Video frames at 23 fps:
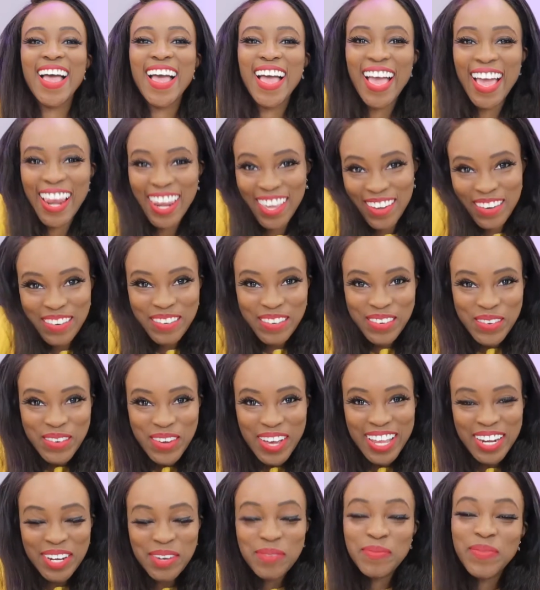Hello
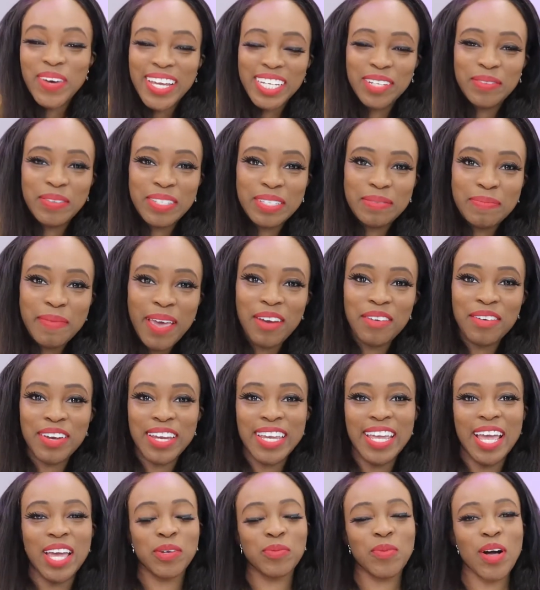everyone, my name is
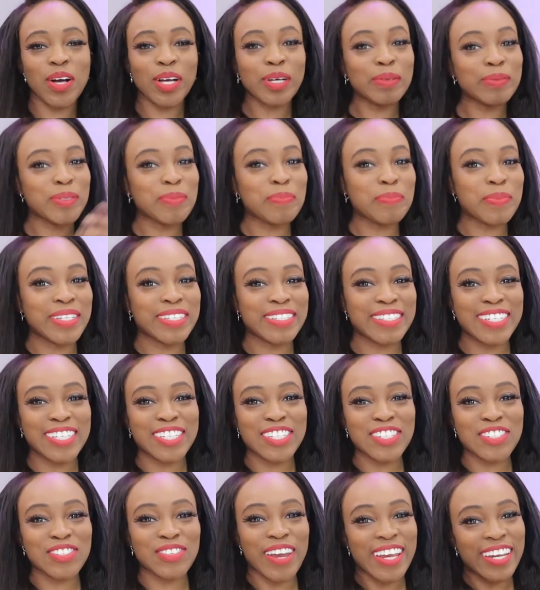Mary and welcome to
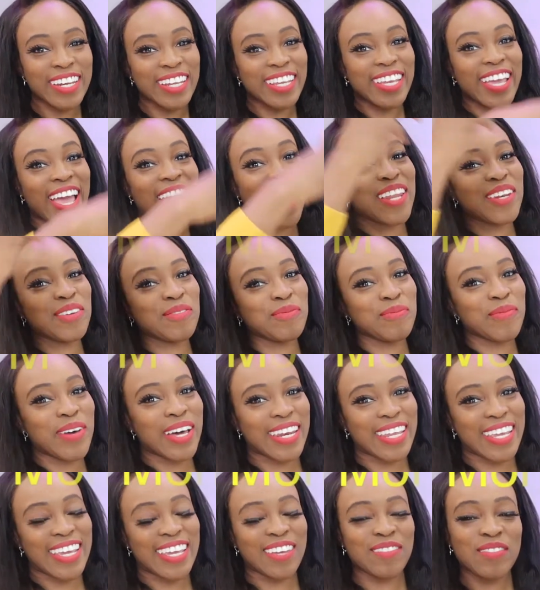Business, Trading and
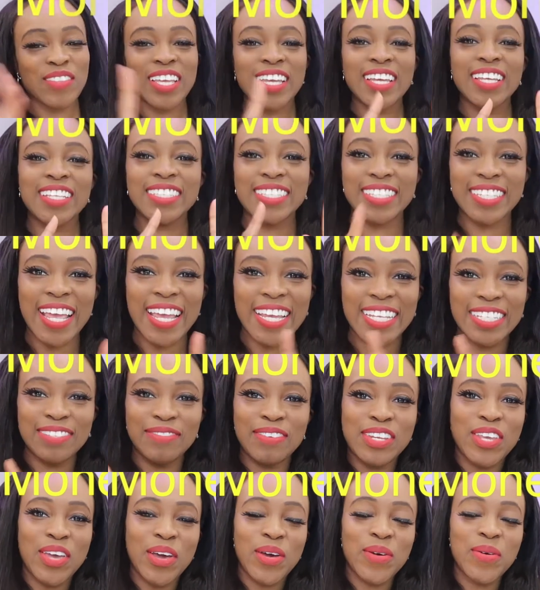Money. Today's
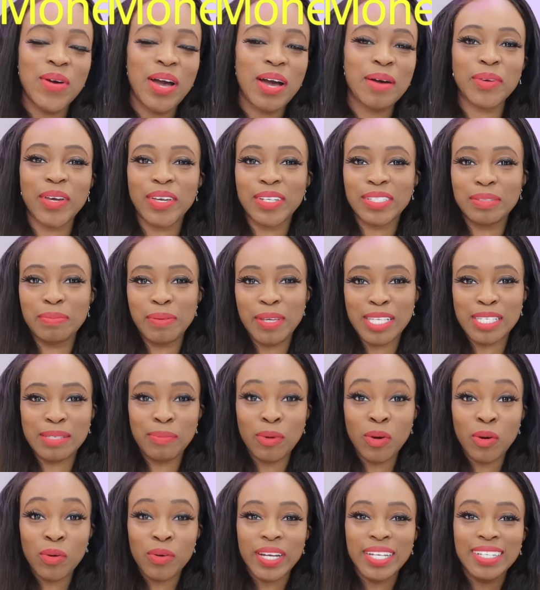video, I'm going to be
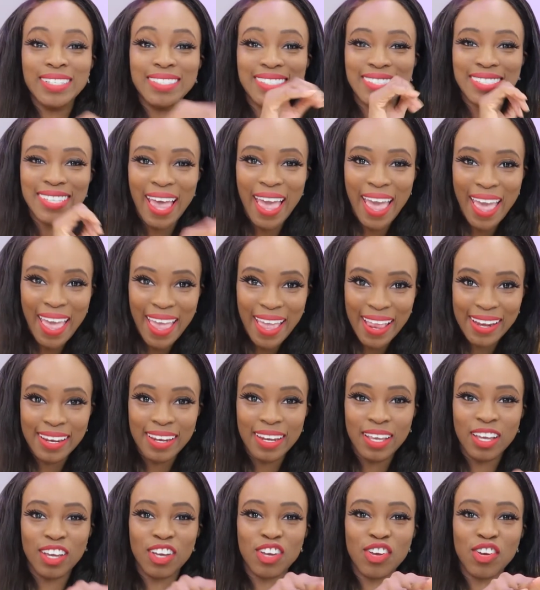exploring
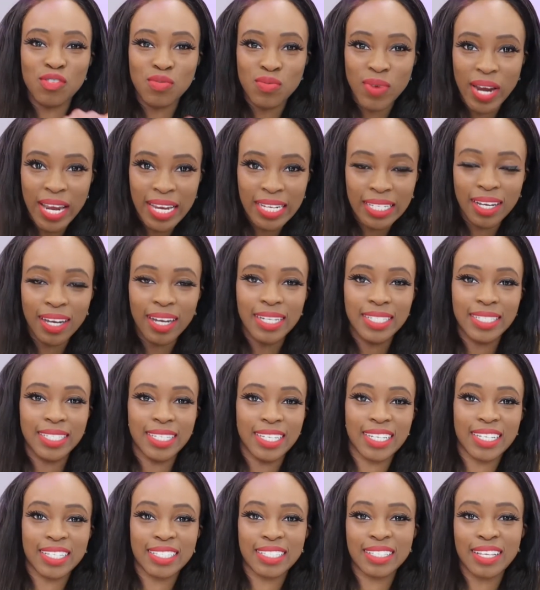10 great
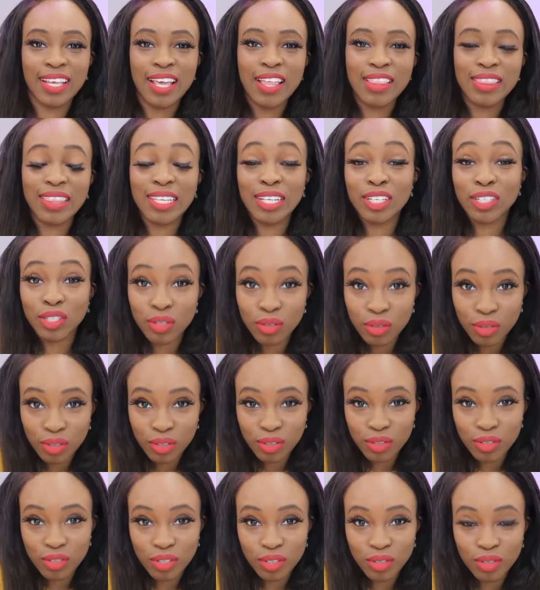ideas that you
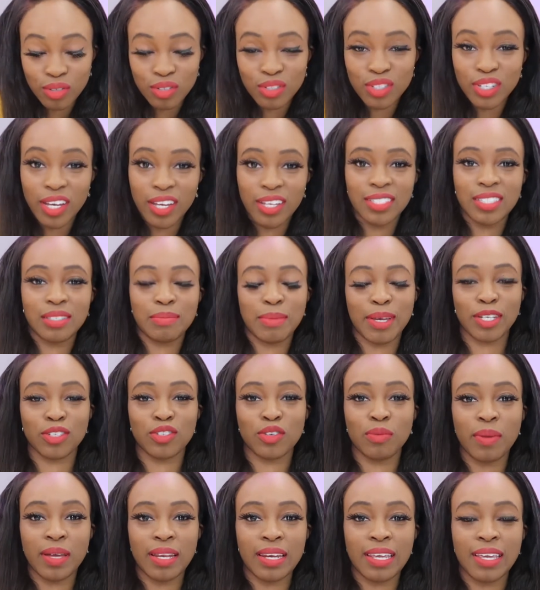can do to earn some
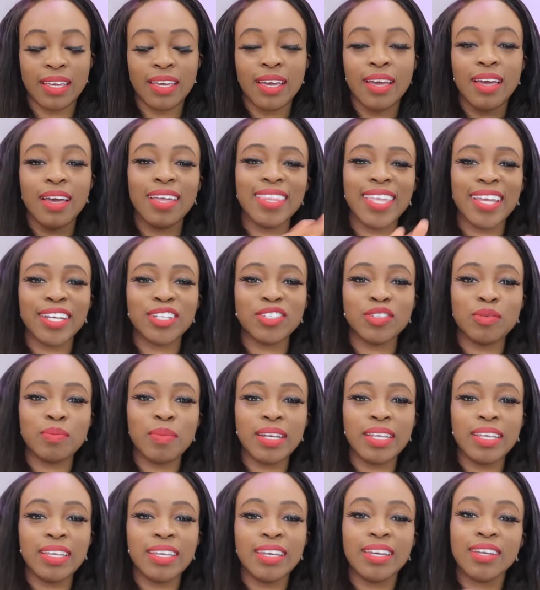extra money. And extra
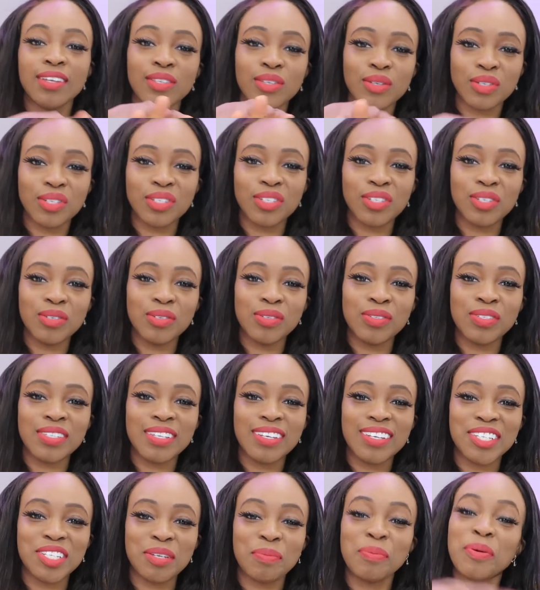money you can use
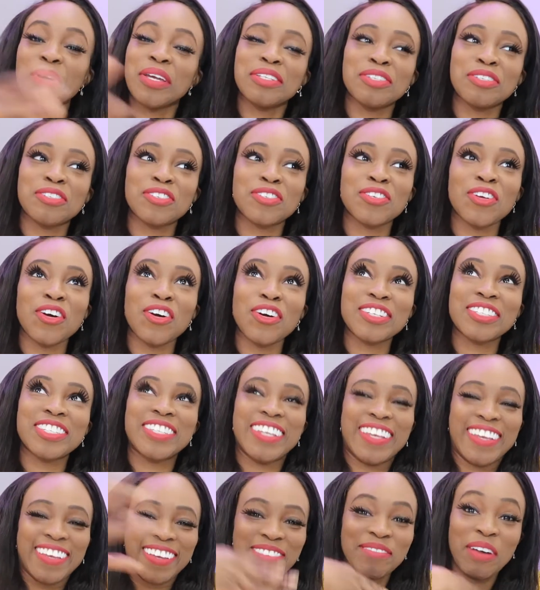to put into stocks,
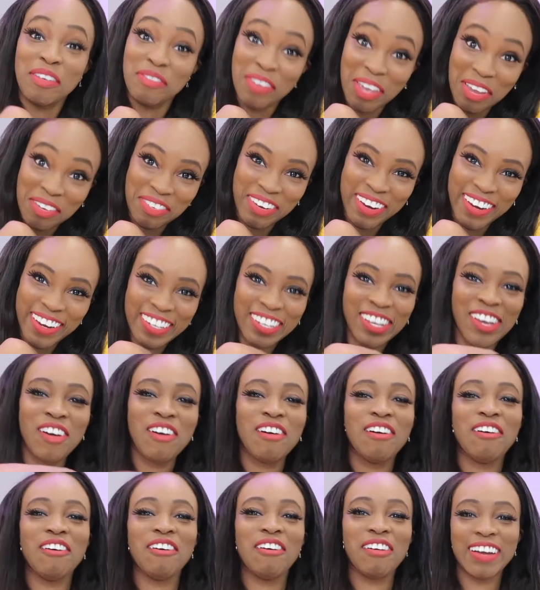my favorite,
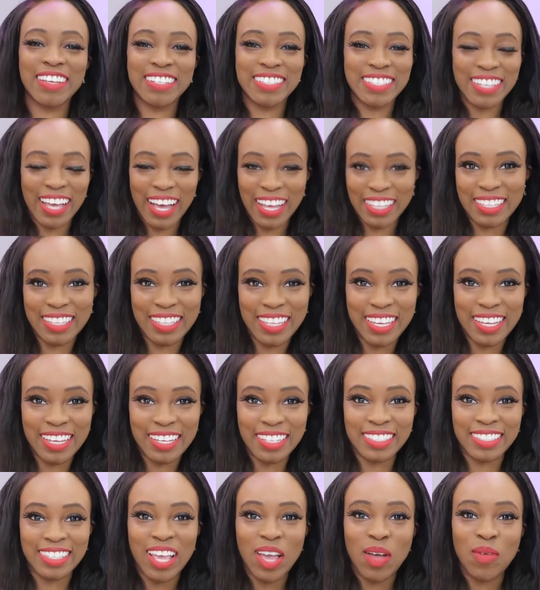or into other
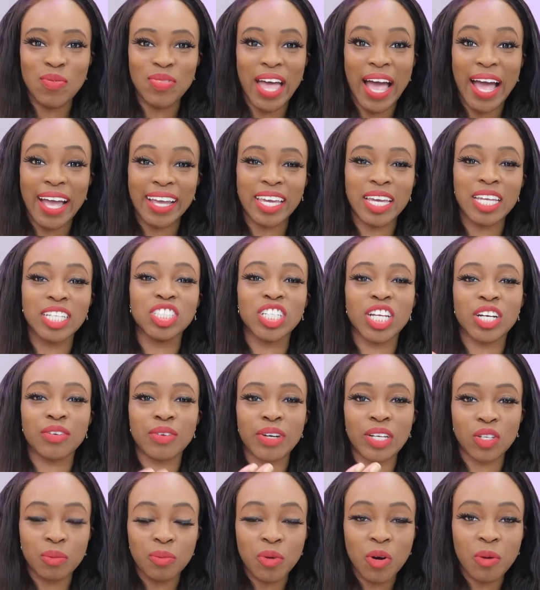things that can
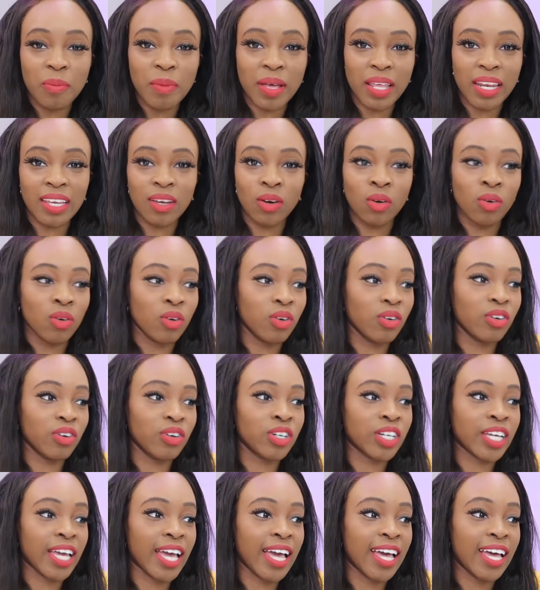generate you more money
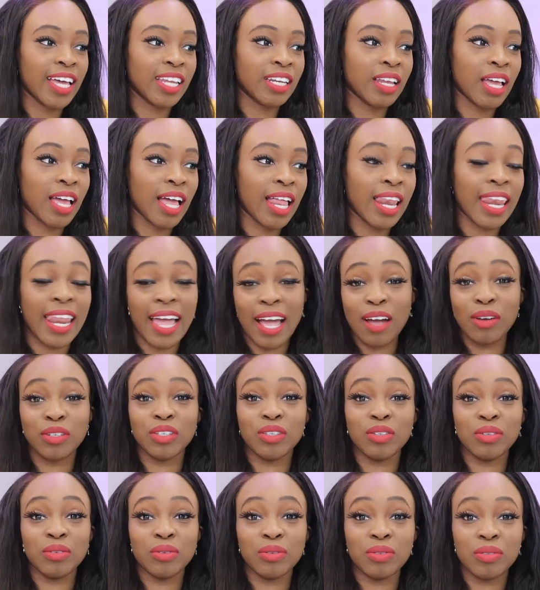or can allow
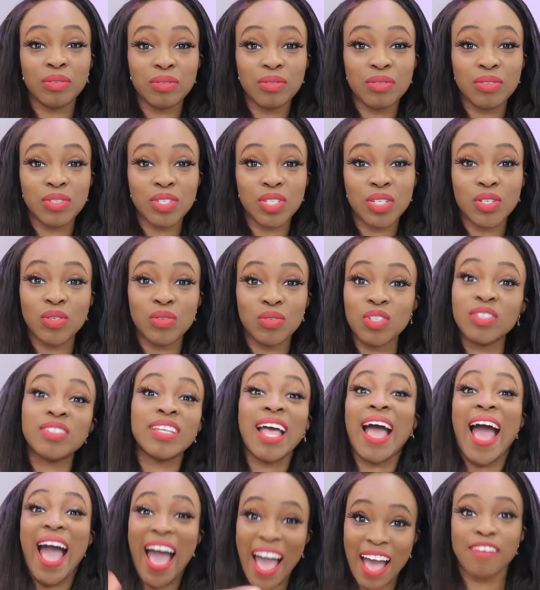you to just
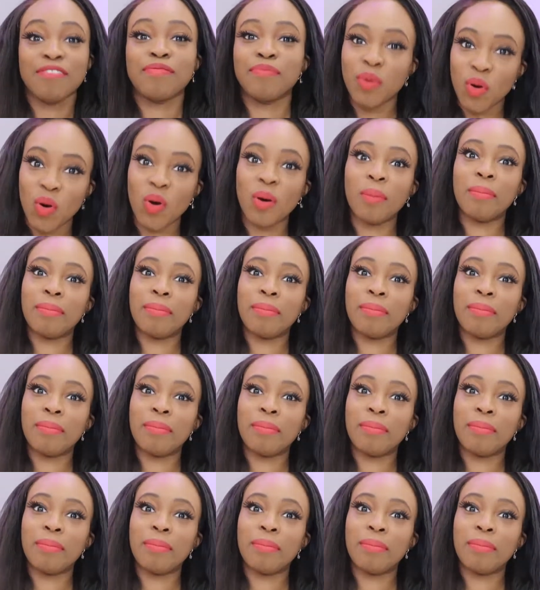have more